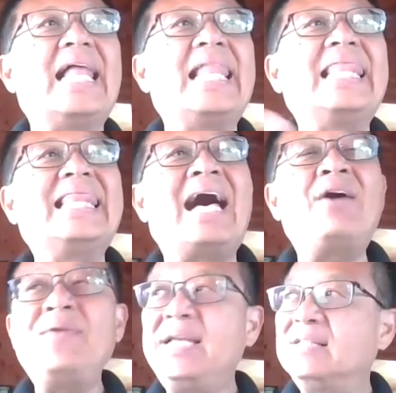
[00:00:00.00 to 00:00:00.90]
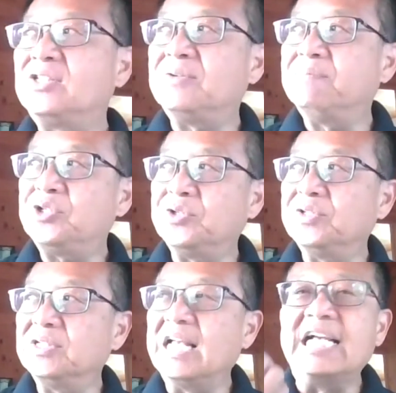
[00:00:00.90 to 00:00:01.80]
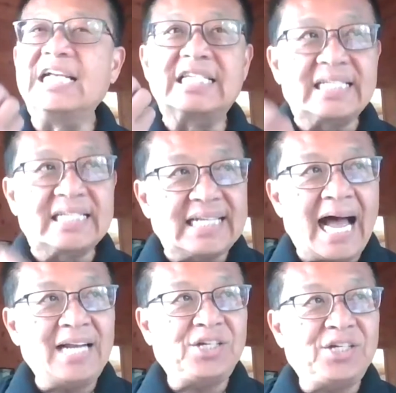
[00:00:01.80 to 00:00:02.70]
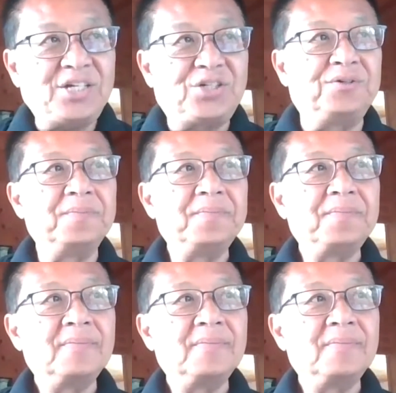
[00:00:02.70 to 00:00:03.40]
allowing them to start to